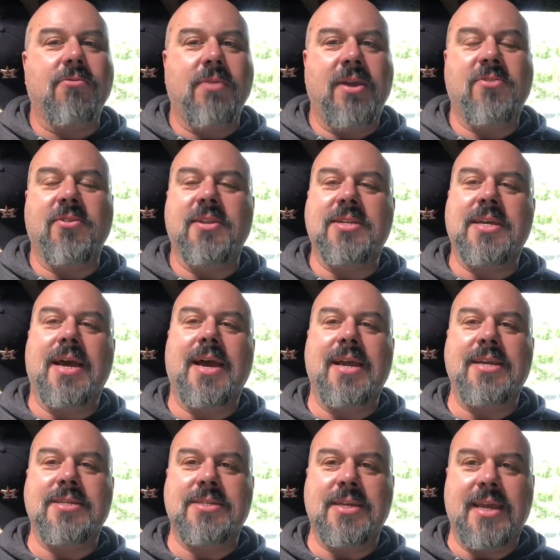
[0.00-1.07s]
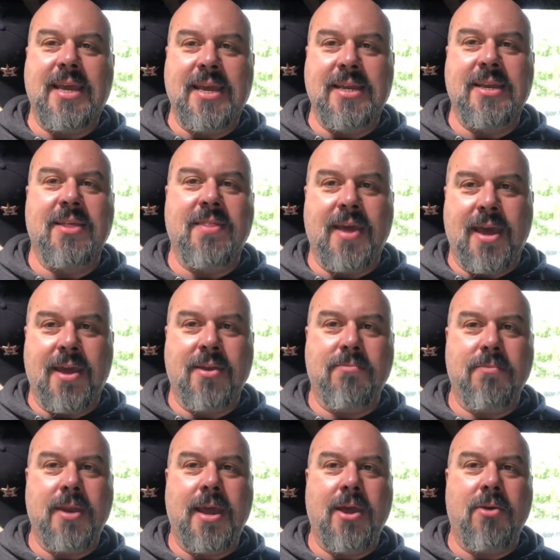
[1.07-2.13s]
reason ties into that.
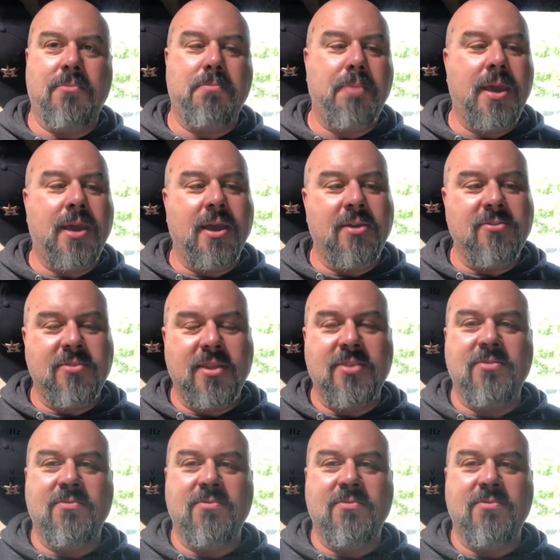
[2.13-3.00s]
Now, because this